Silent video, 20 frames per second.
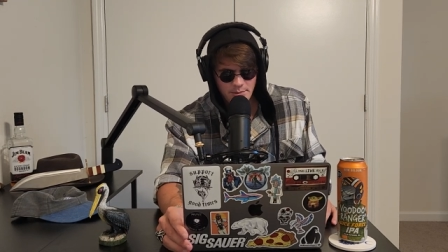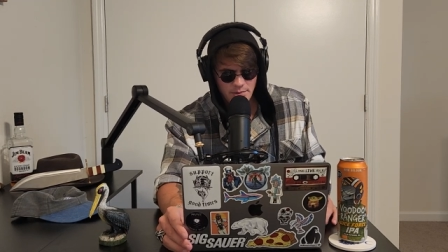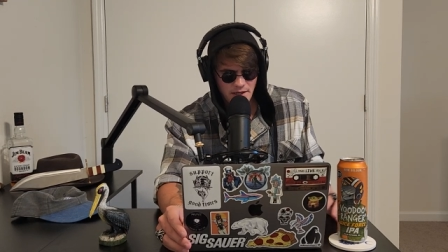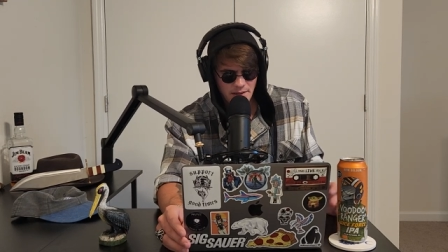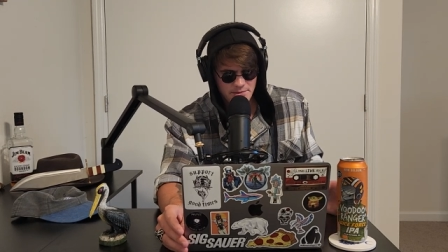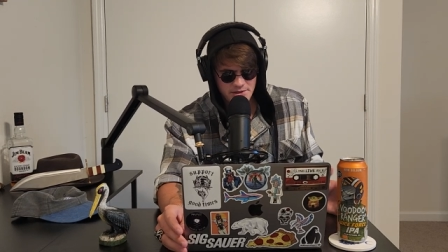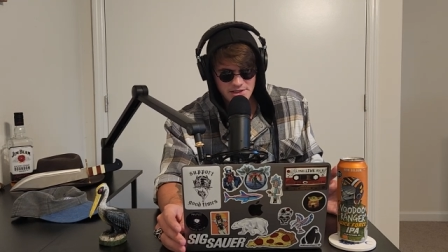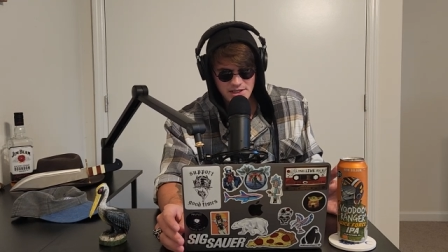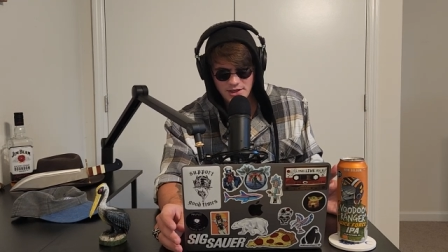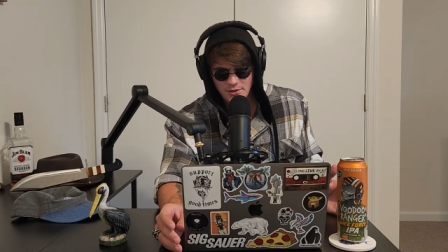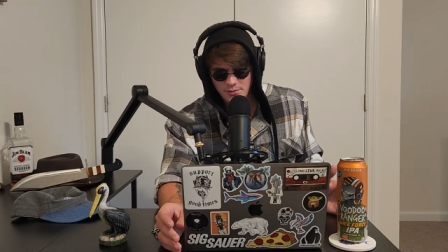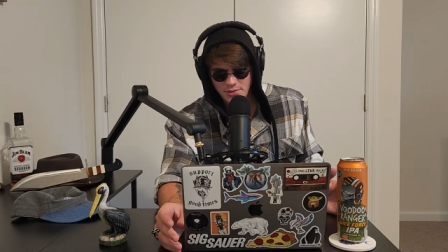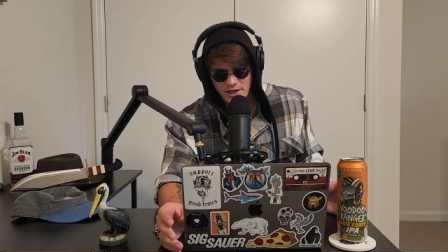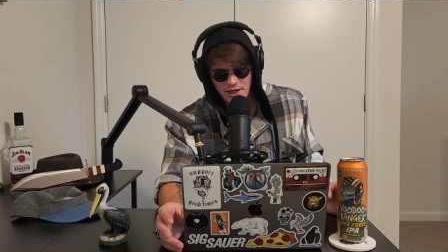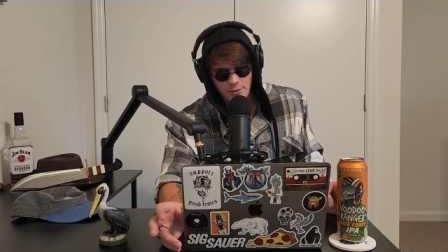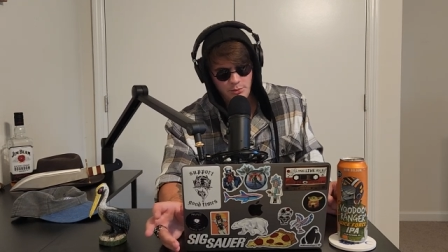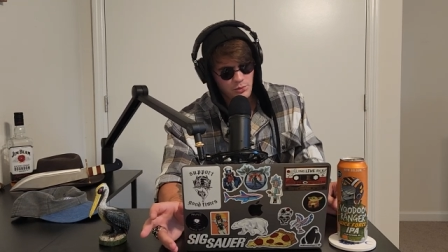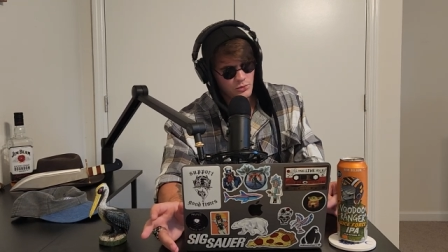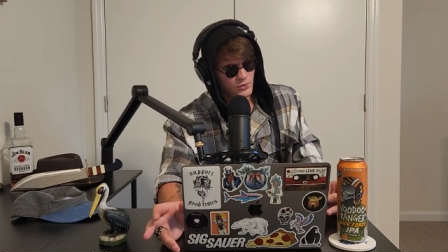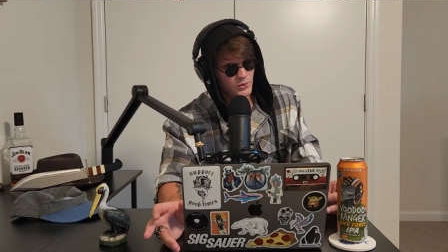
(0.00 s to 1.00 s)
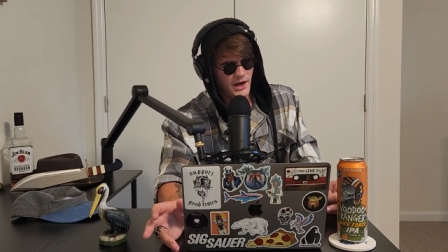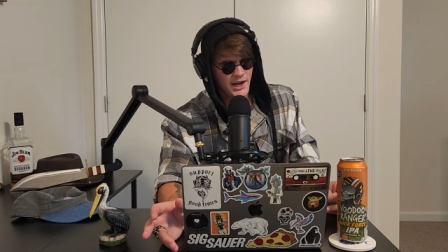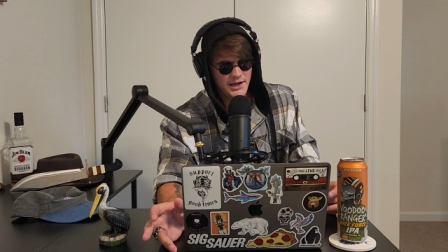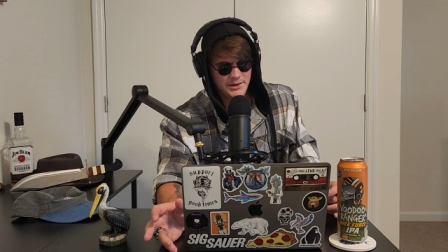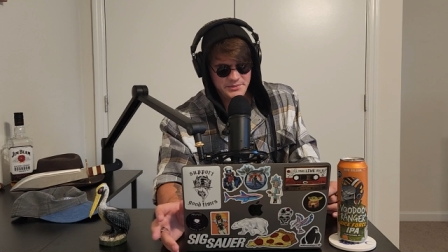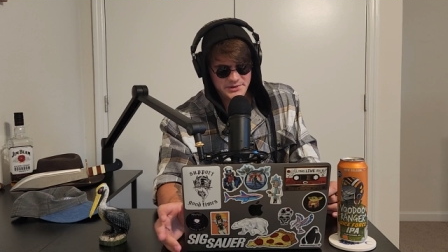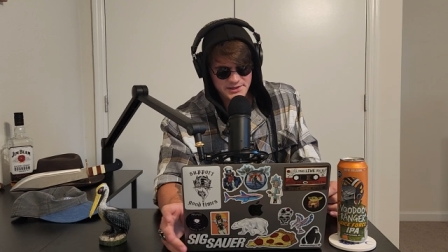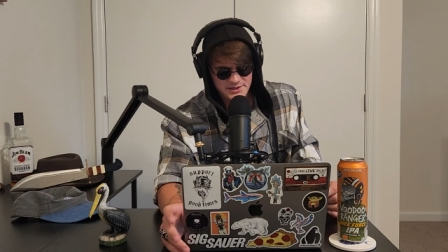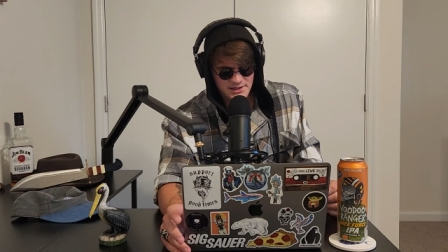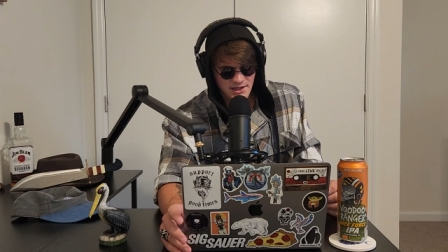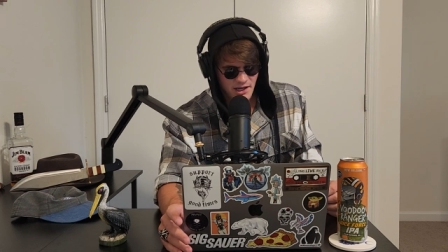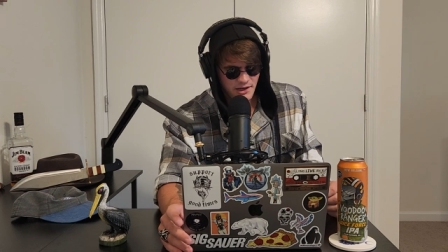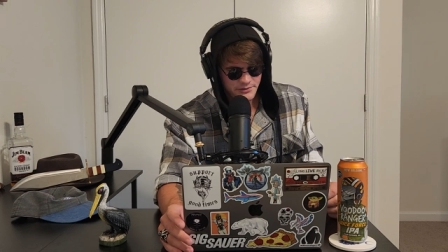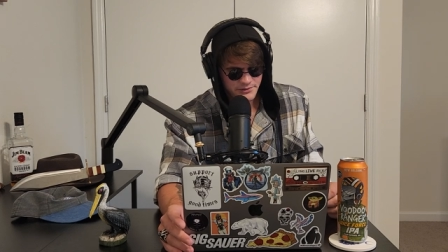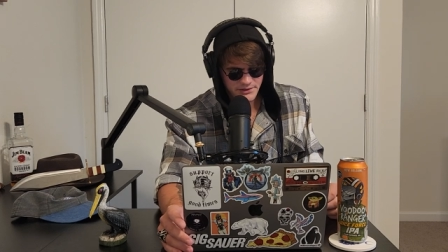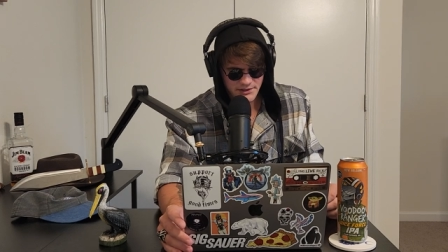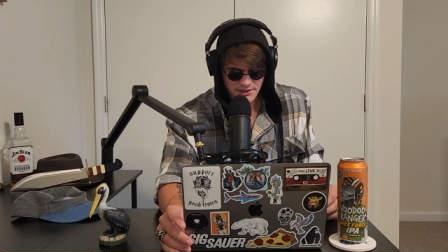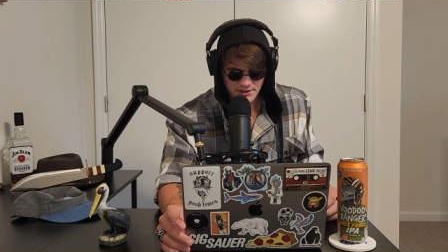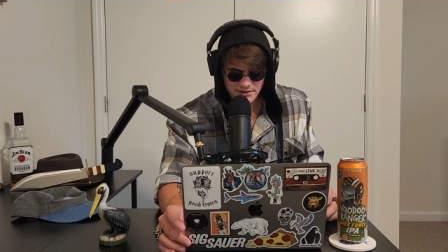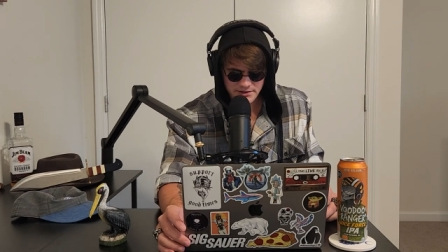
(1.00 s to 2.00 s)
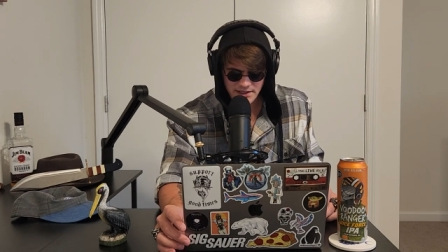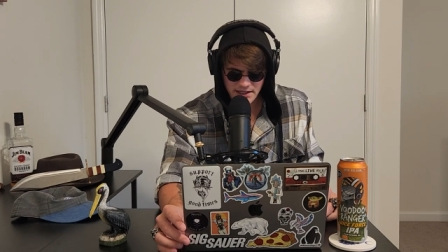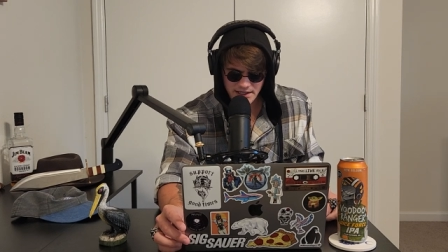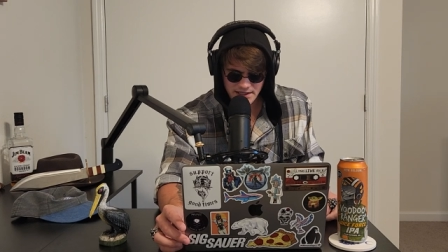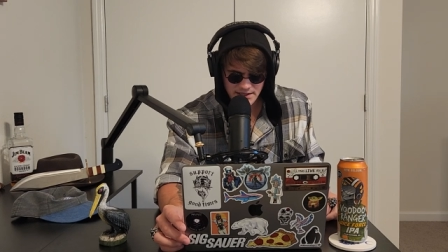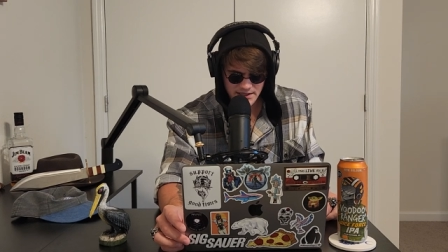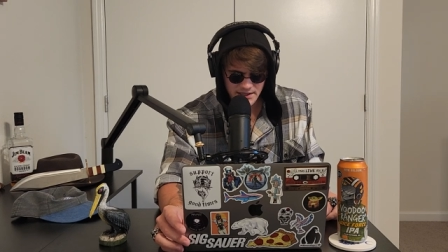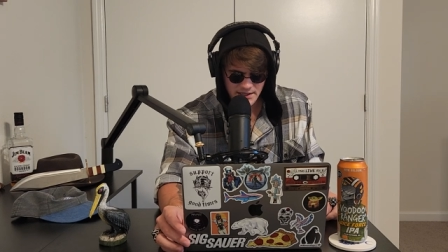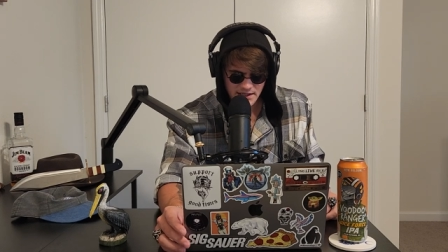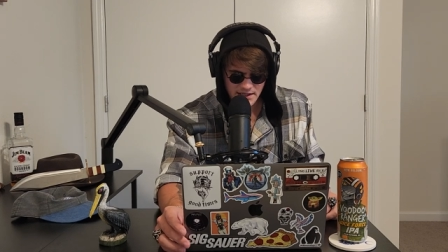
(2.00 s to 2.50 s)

But I'm just going to bring up random stuff, dude, that